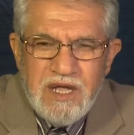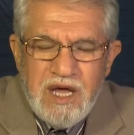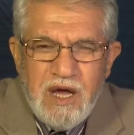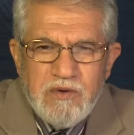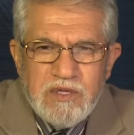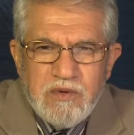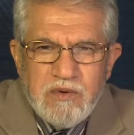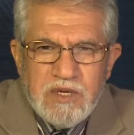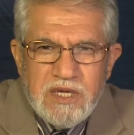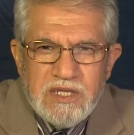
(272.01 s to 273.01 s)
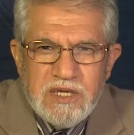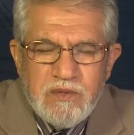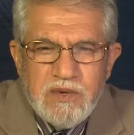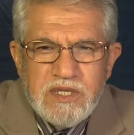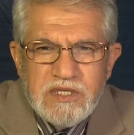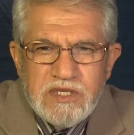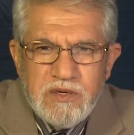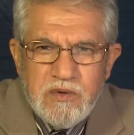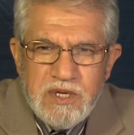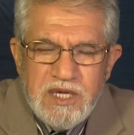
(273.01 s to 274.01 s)
how they created, what is
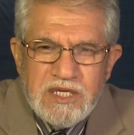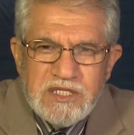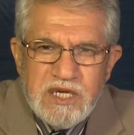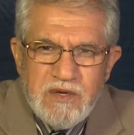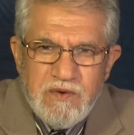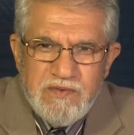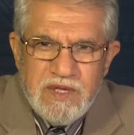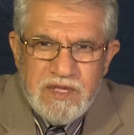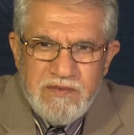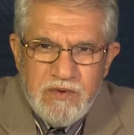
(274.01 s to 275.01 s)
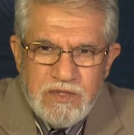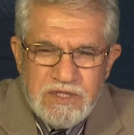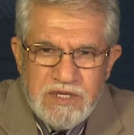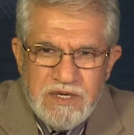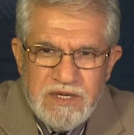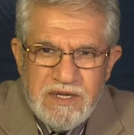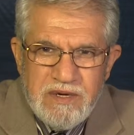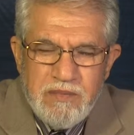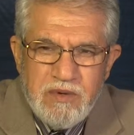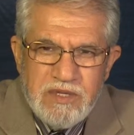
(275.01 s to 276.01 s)
the creation of that first,
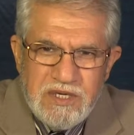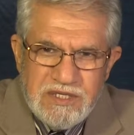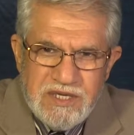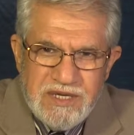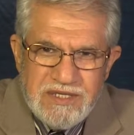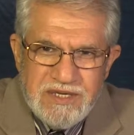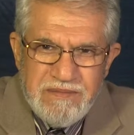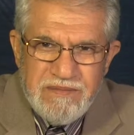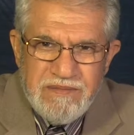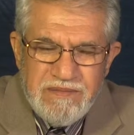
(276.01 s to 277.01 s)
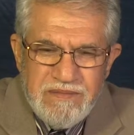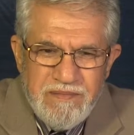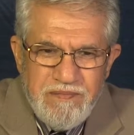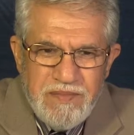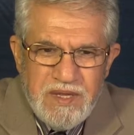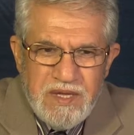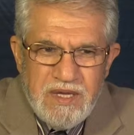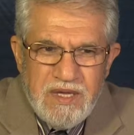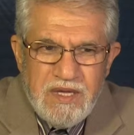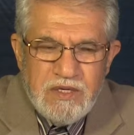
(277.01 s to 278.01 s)
about these things.
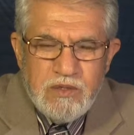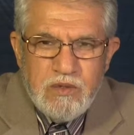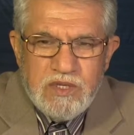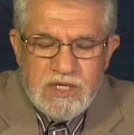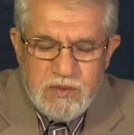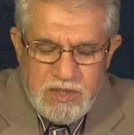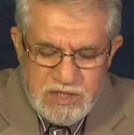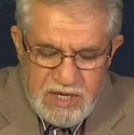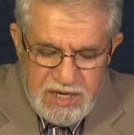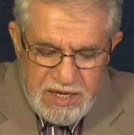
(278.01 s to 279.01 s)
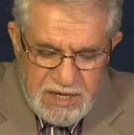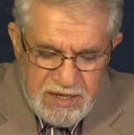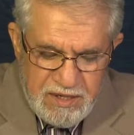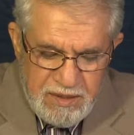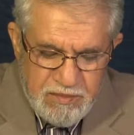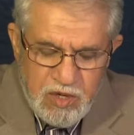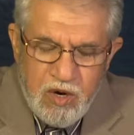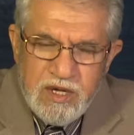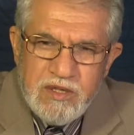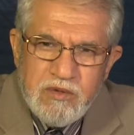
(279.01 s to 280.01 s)
So that's what I am
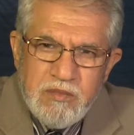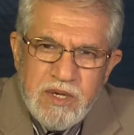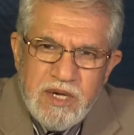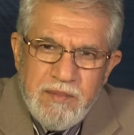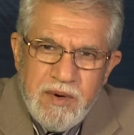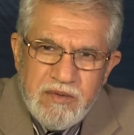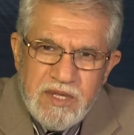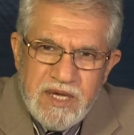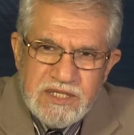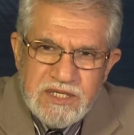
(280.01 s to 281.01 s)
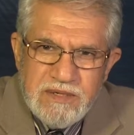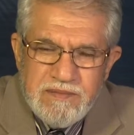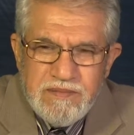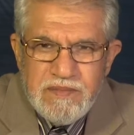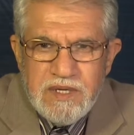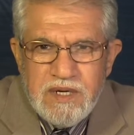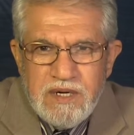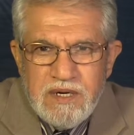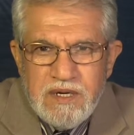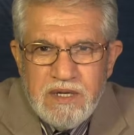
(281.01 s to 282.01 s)
talking today about this.
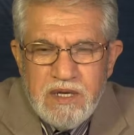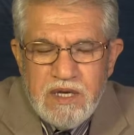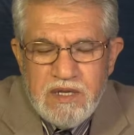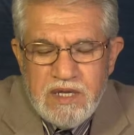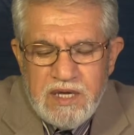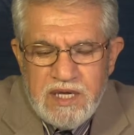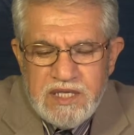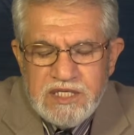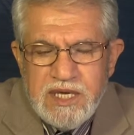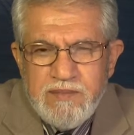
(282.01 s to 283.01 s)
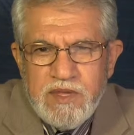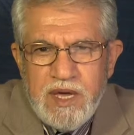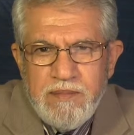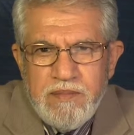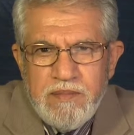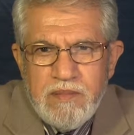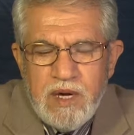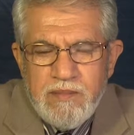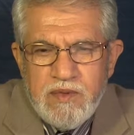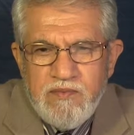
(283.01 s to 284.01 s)
And at the same time, I